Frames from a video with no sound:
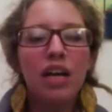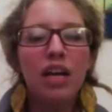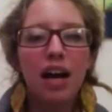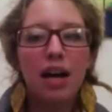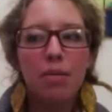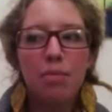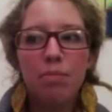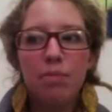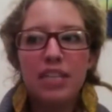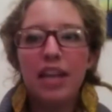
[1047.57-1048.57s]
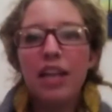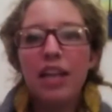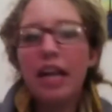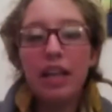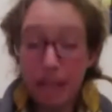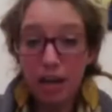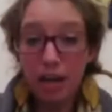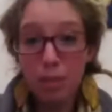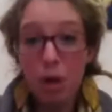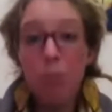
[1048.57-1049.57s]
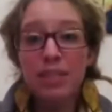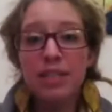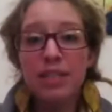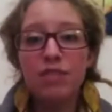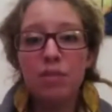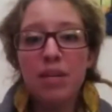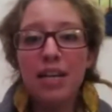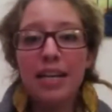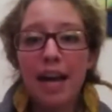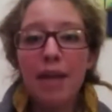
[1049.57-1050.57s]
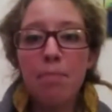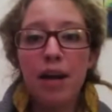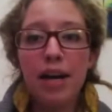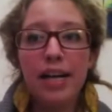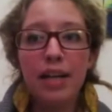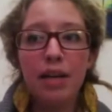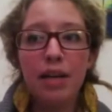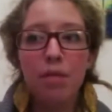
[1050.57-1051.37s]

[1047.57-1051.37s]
to get like a small business, for me to get my